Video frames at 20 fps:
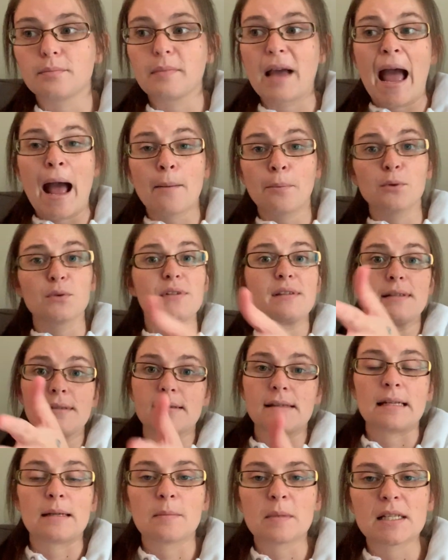apples and
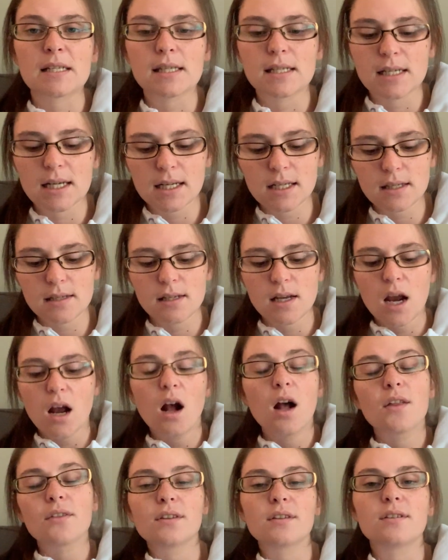cinnamon sticks,
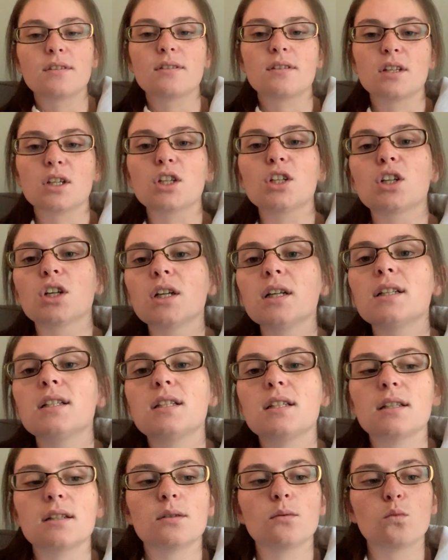this is a good
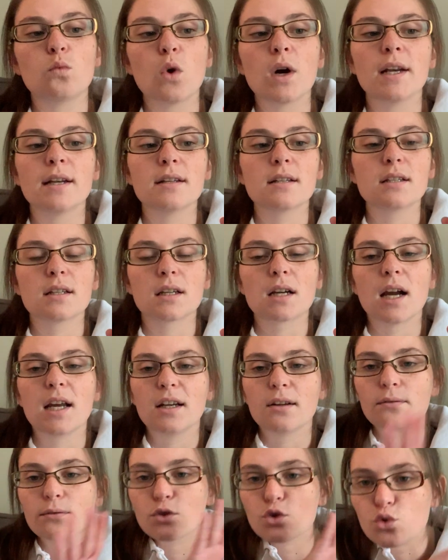one to kind
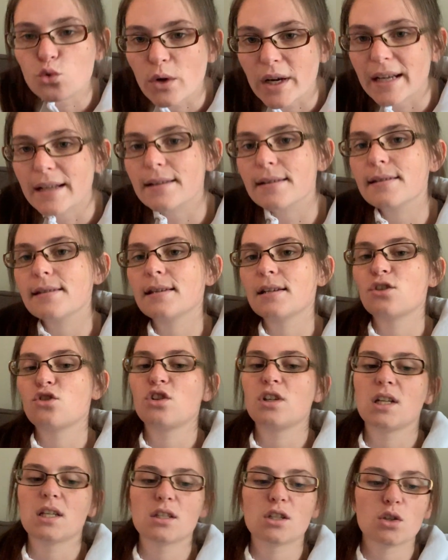of
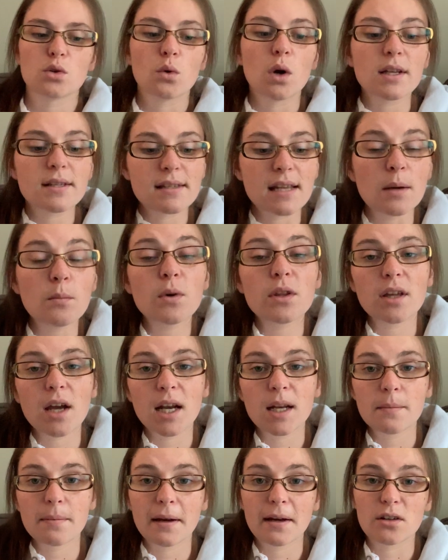transition into. Same with
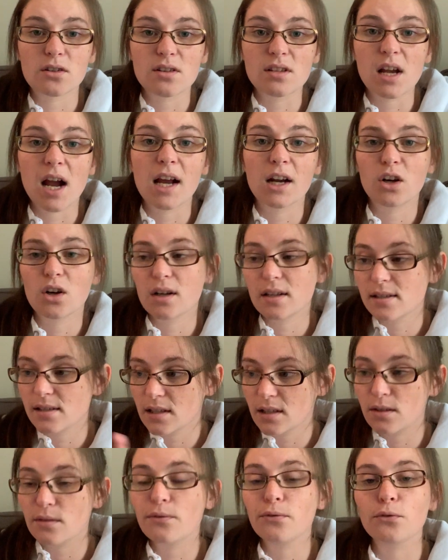honey pear cider, because
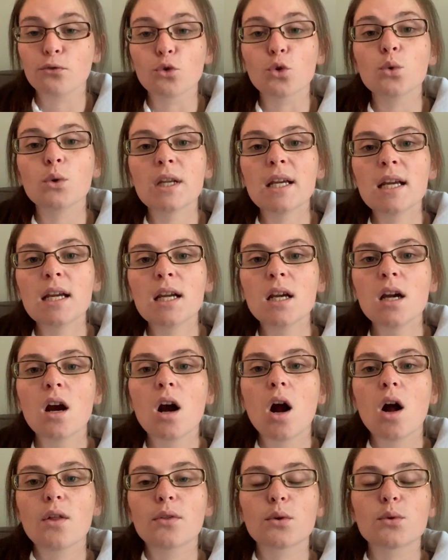it's fruity.
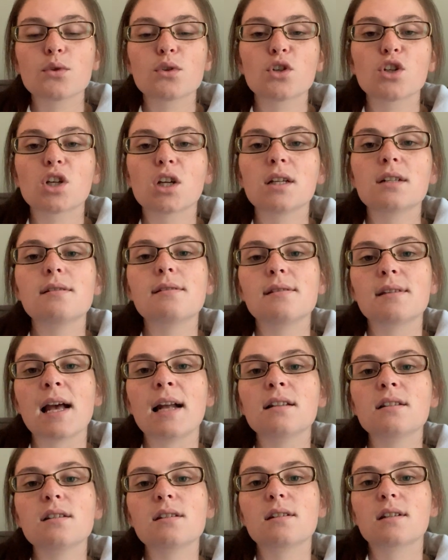Those are good
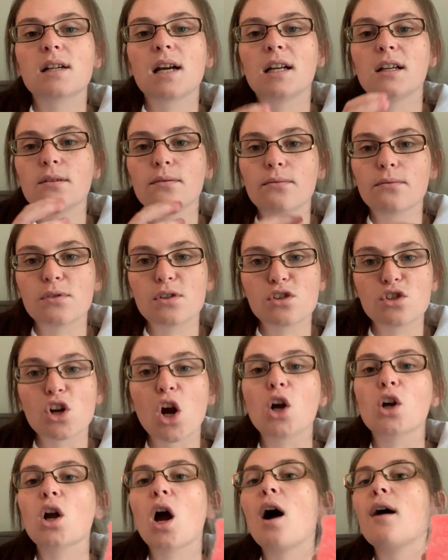scents to kind of
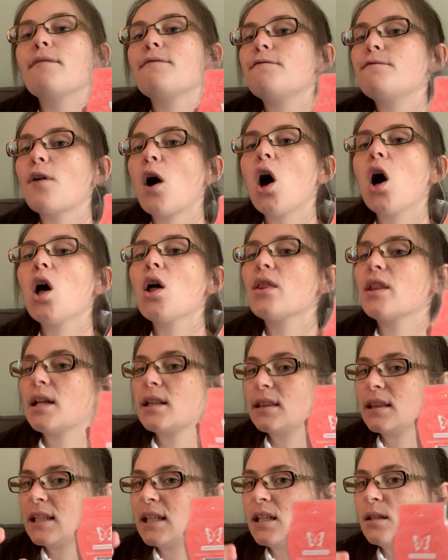start off fall that
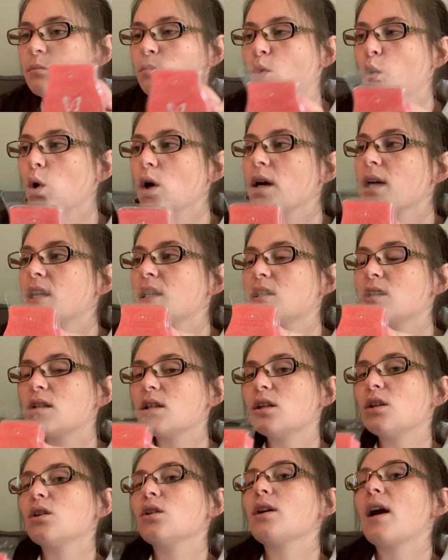lead more into
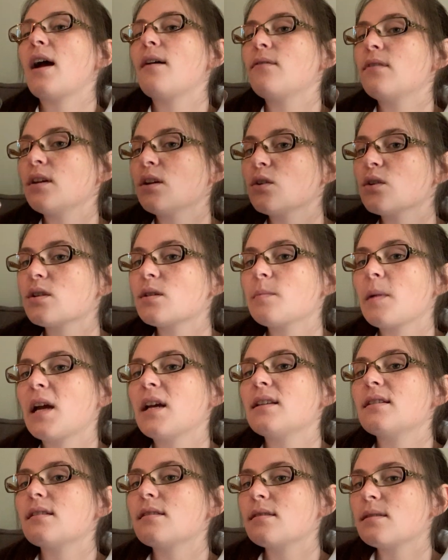your heavier
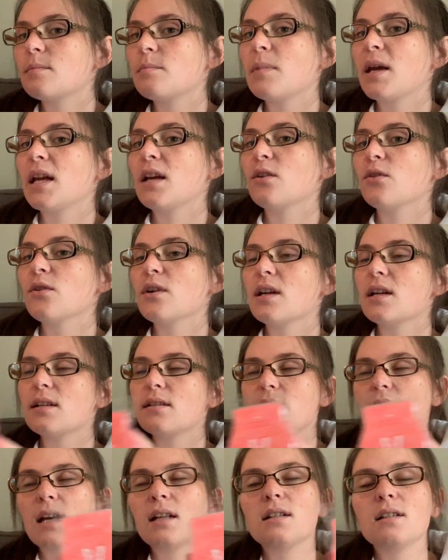spices and bakery
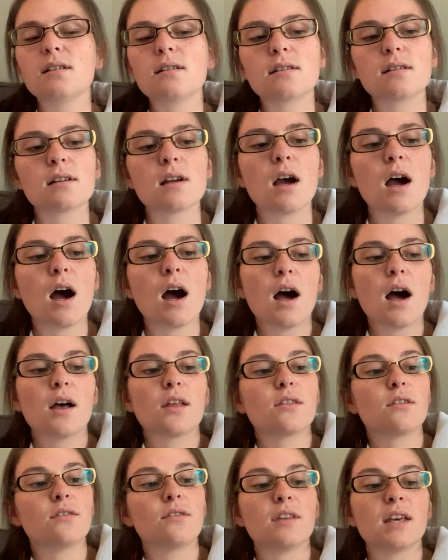scents.
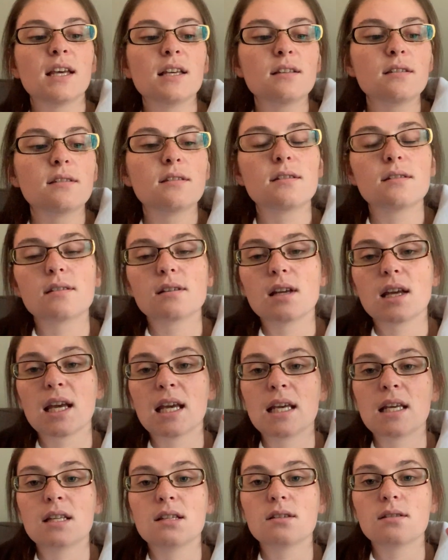This
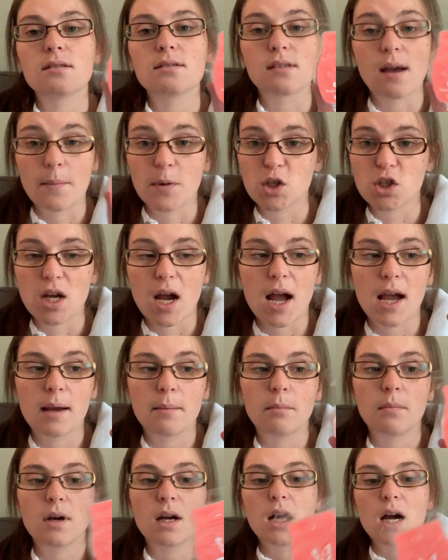is
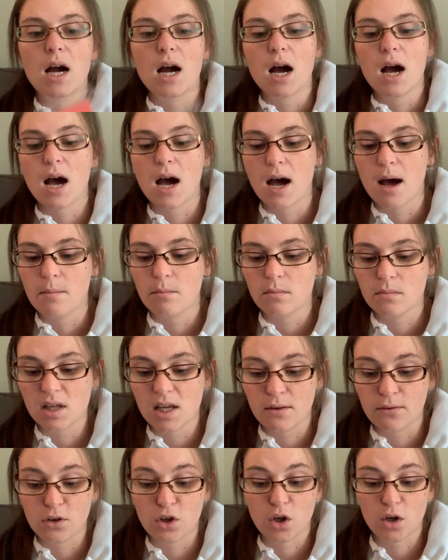summertime.
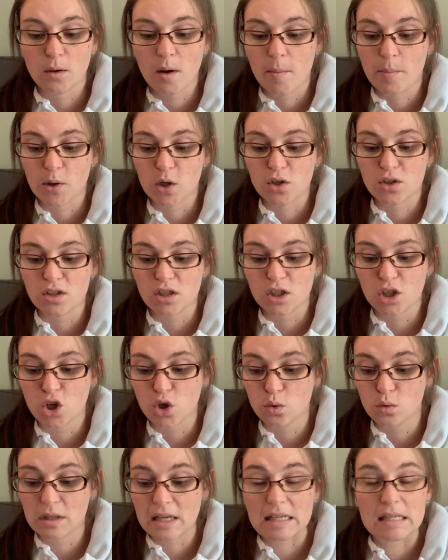If you're a person
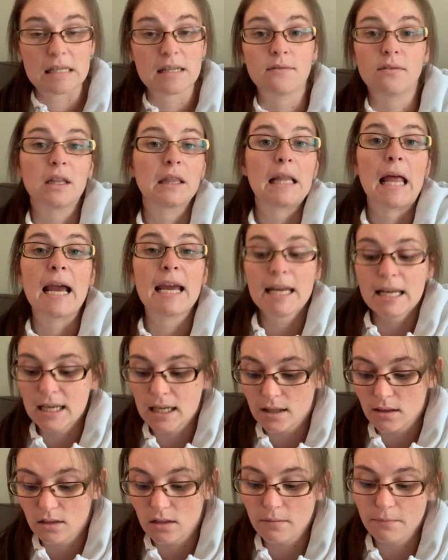who doesn't even
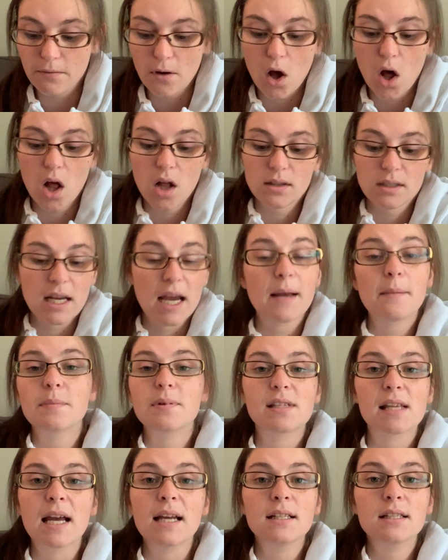like the fall type
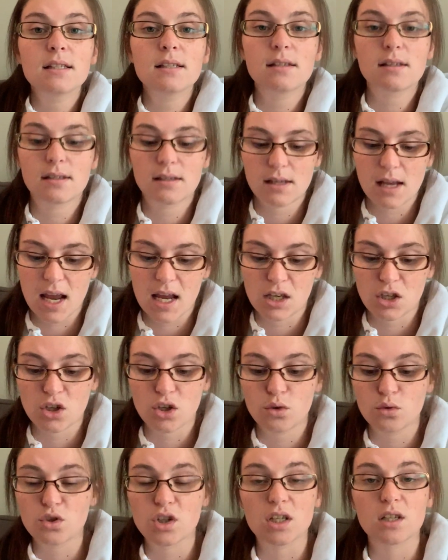scents and
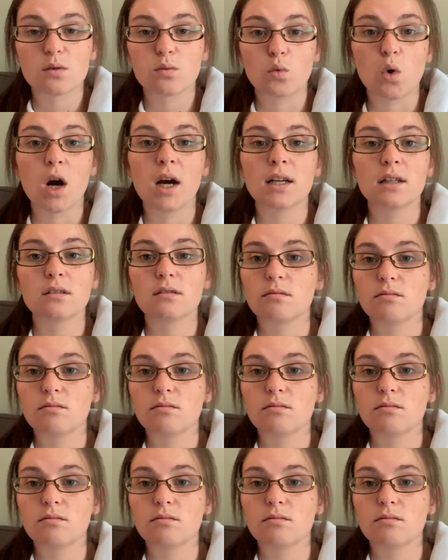you just want